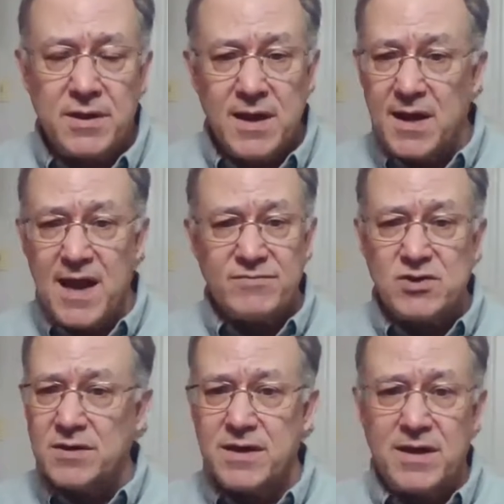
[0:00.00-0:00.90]
And again, I haven't
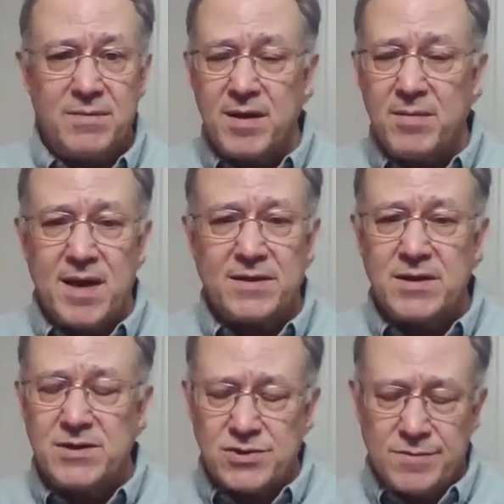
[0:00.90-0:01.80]
talked to anybody about
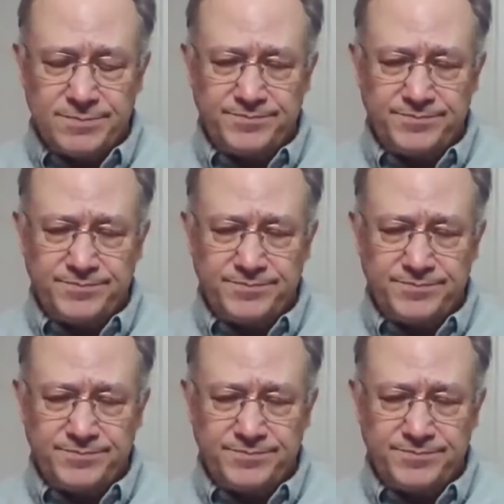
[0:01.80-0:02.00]
this.